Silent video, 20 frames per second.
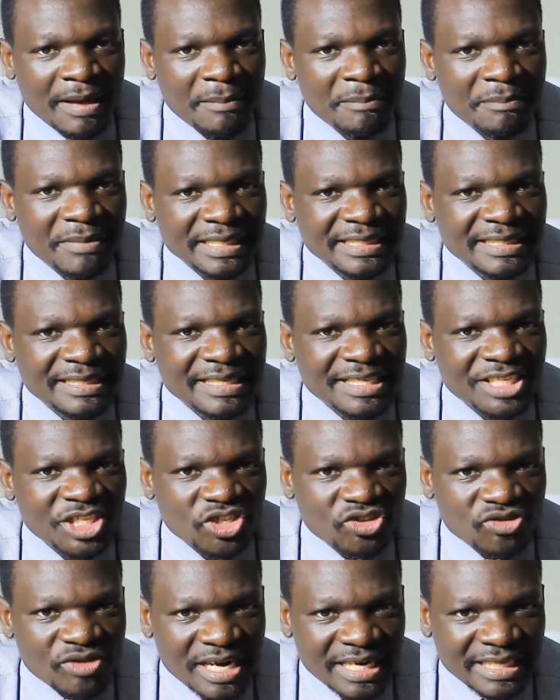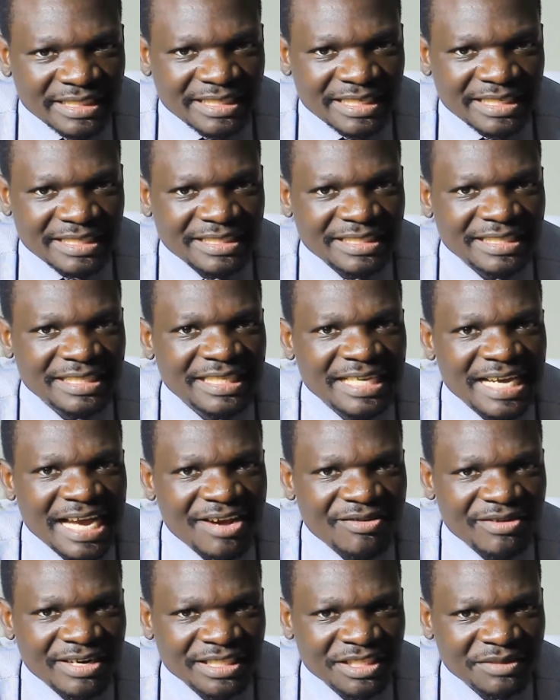But the structures, the
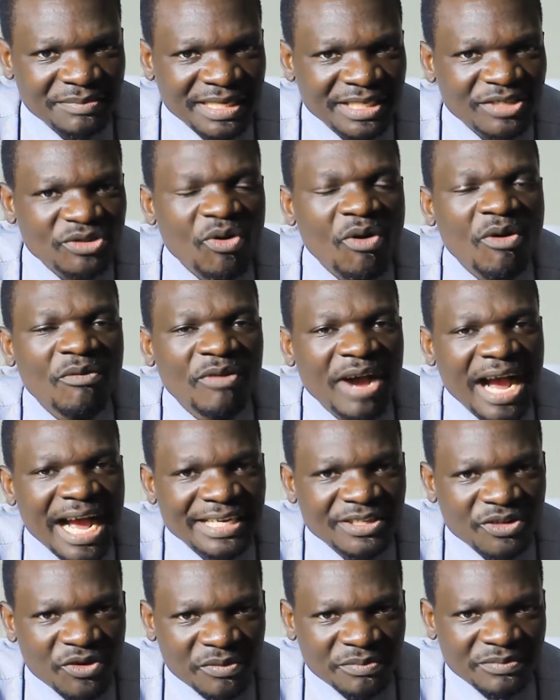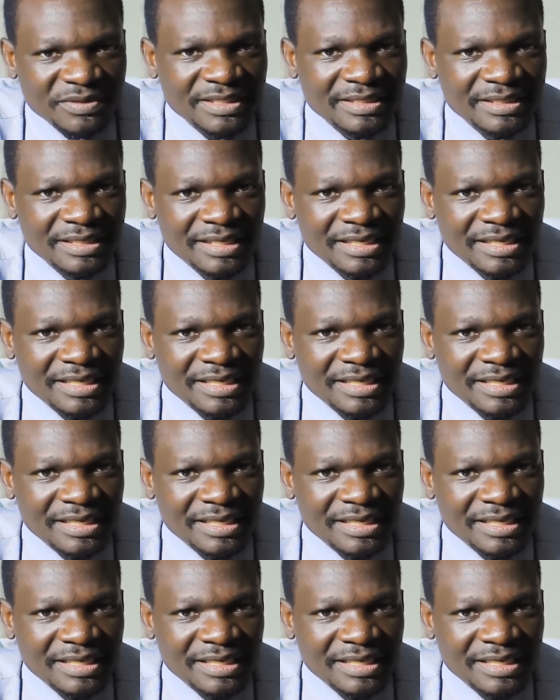arrangement of atoms